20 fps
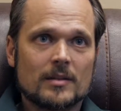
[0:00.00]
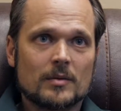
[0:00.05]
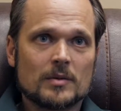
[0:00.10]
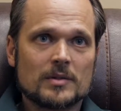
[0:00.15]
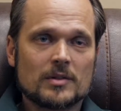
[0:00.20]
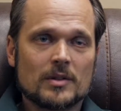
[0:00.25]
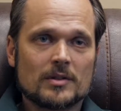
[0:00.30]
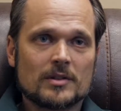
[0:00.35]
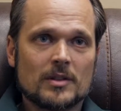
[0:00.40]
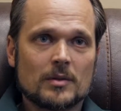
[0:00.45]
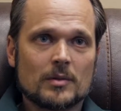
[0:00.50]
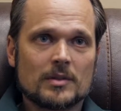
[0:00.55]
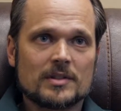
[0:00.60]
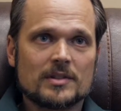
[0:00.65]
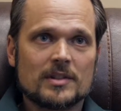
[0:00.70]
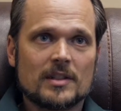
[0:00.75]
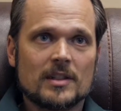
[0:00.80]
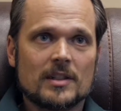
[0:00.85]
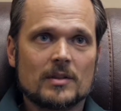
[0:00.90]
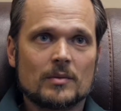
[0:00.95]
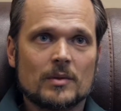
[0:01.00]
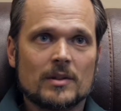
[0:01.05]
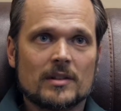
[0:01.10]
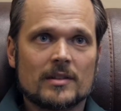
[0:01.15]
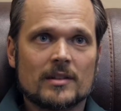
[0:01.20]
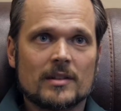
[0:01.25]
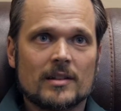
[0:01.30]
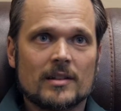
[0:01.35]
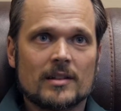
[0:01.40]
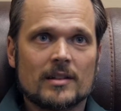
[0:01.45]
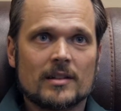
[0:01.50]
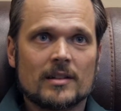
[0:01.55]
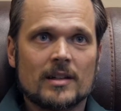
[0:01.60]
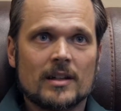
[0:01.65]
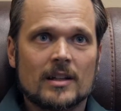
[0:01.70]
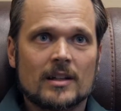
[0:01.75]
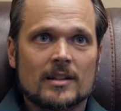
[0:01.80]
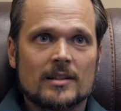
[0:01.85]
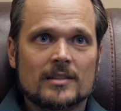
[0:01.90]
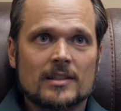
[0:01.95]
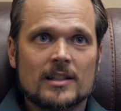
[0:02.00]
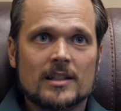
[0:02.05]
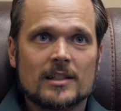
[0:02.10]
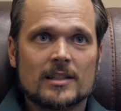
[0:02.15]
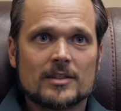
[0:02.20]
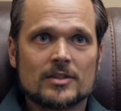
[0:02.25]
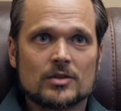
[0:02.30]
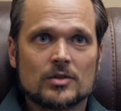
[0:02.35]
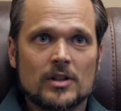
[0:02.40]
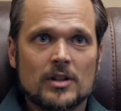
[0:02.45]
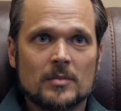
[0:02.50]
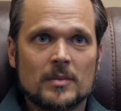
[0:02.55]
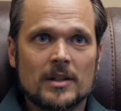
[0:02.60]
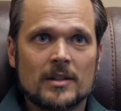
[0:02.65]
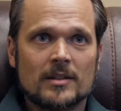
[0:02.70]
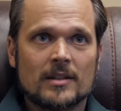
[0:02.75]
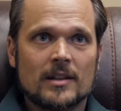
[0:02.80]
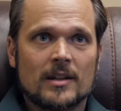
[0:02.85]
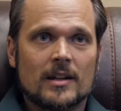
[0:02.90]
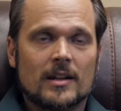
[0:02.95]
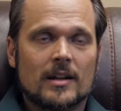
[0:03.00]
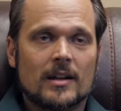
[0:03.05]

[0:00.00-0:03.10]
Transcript: results that we're seeing with tinnitus treatment.